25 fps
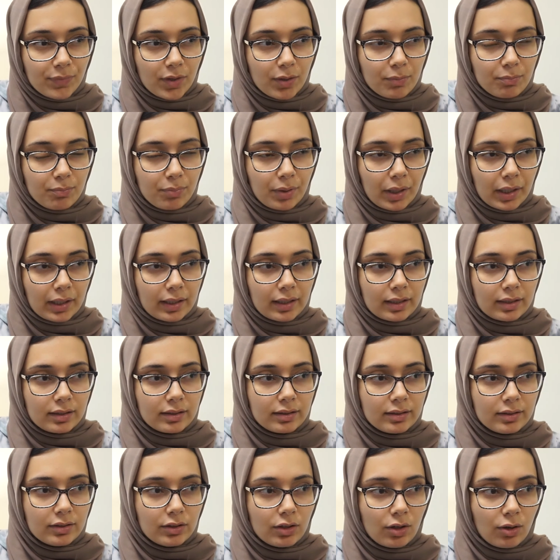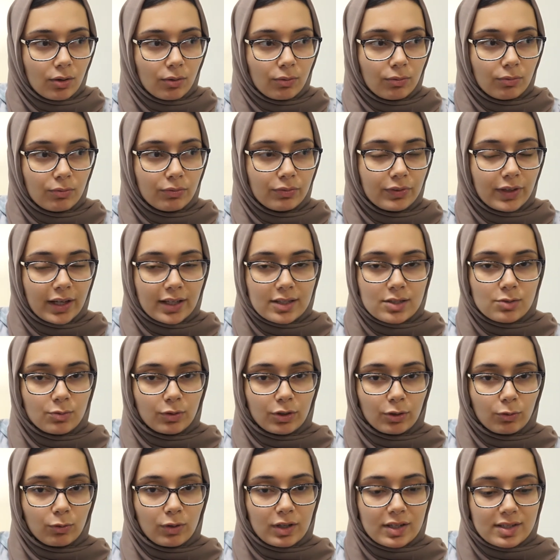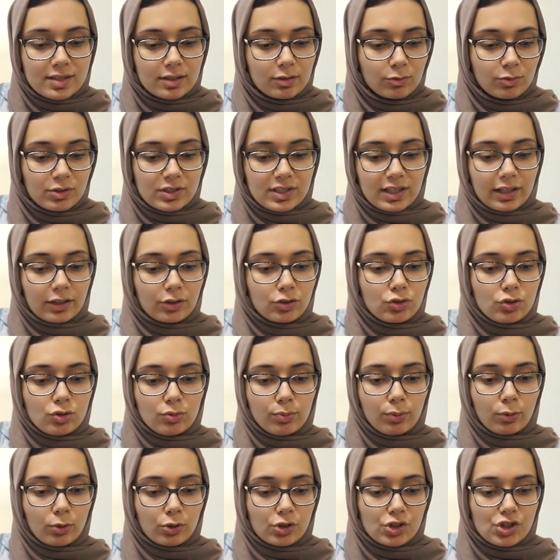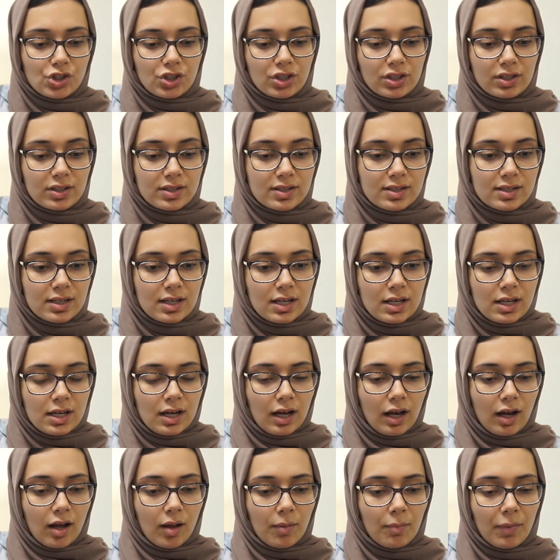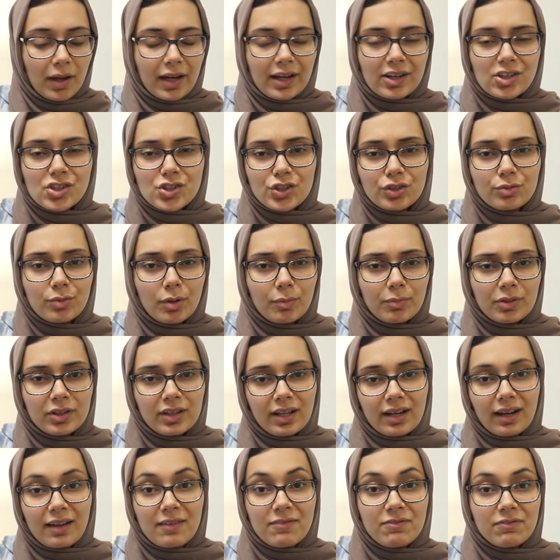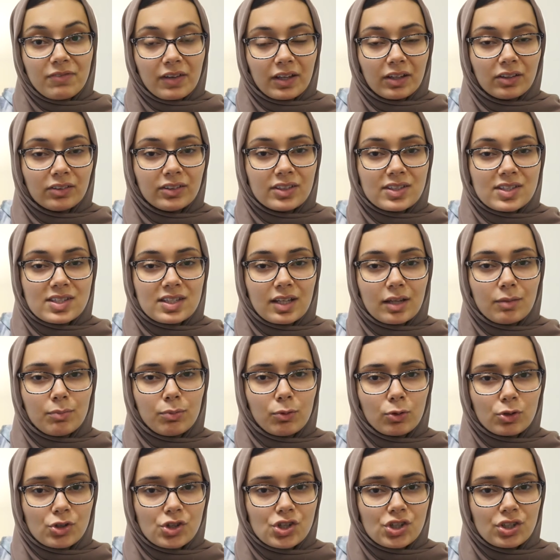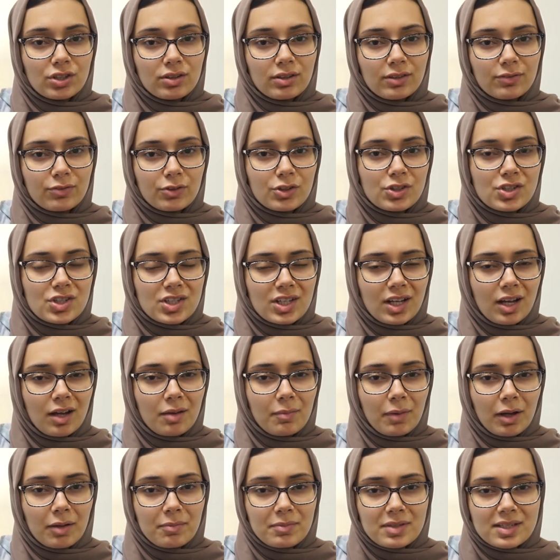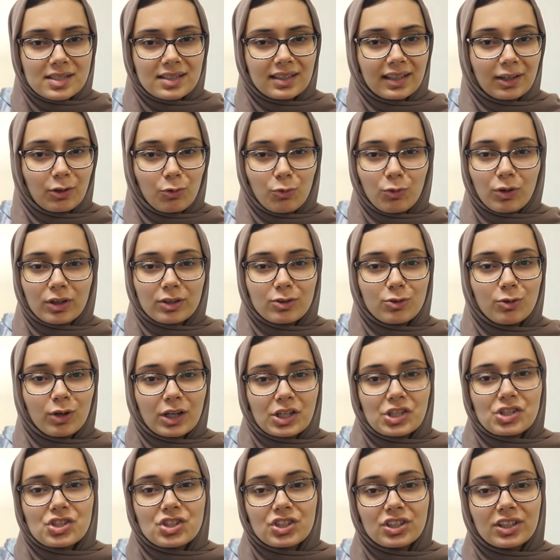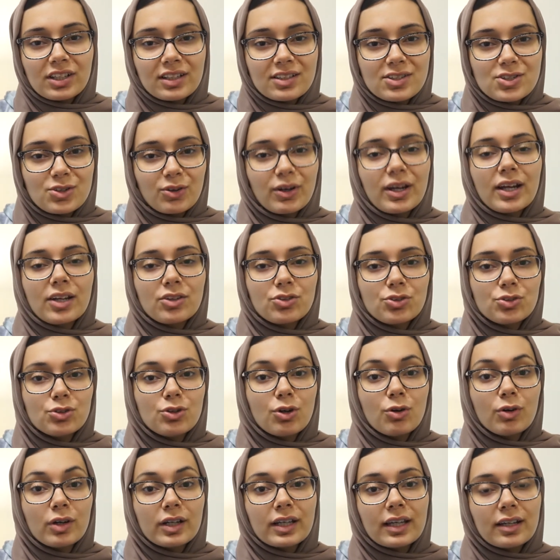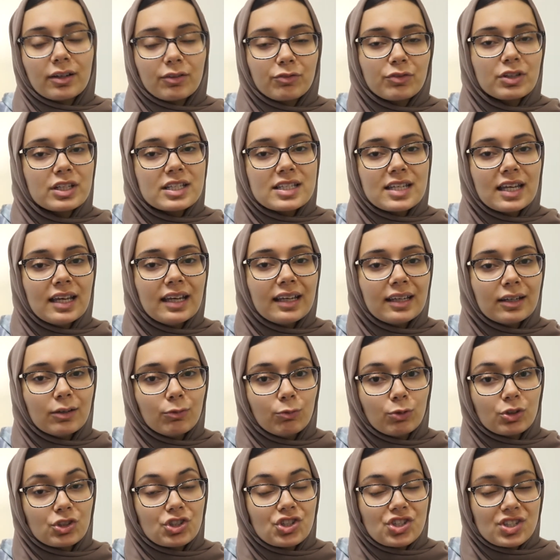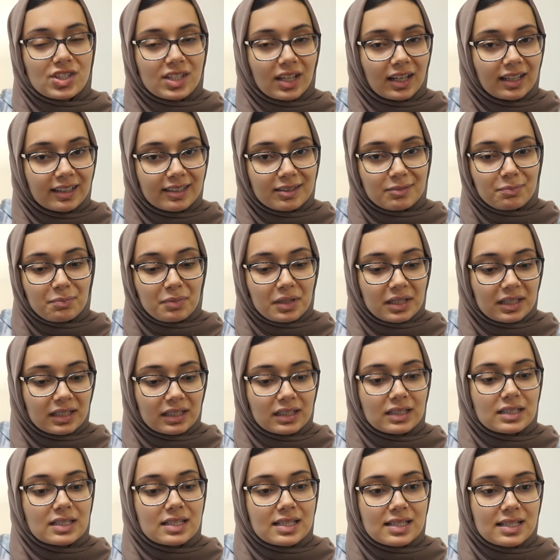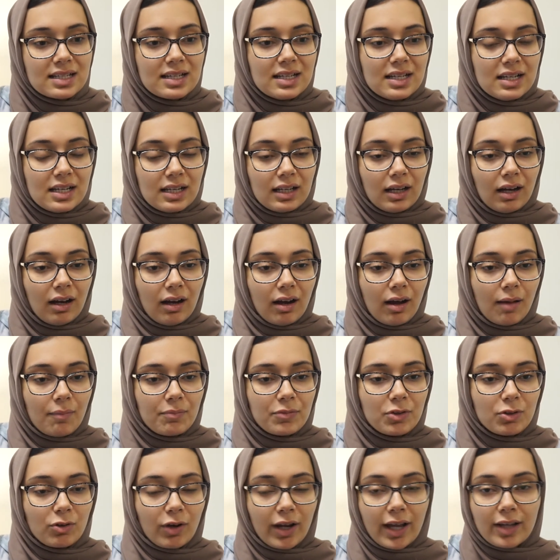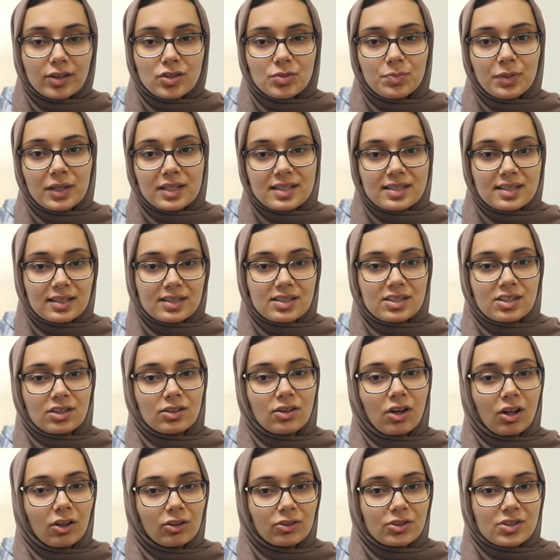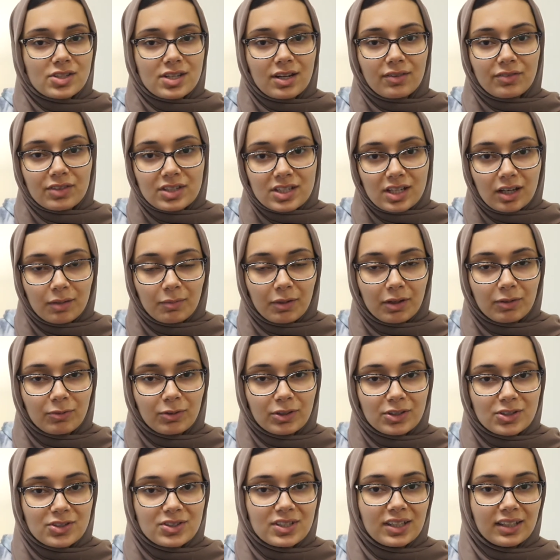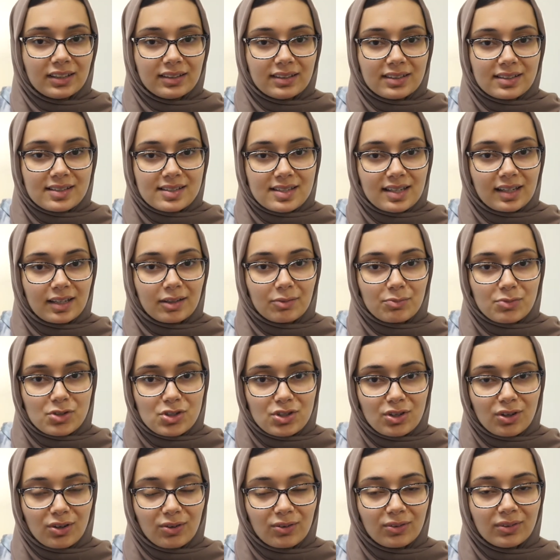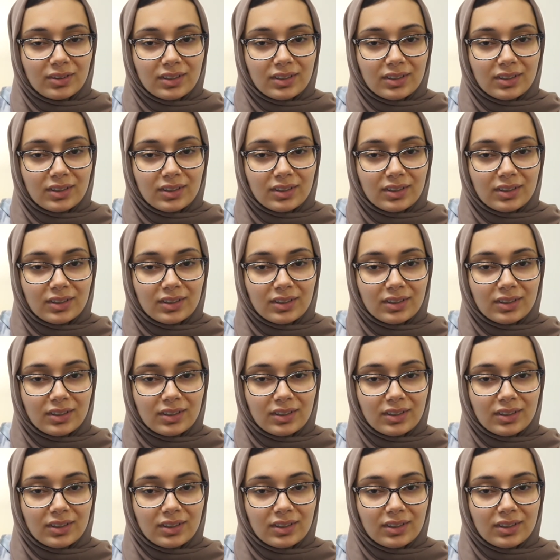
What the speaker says: but that's what it was, and it was like 2 portions. I actually remember that I failed the state portion the first time. I missed like 1 question, and so I had to go again and retake it, which sucked because I had to pay $60 every time I went to take the exam. So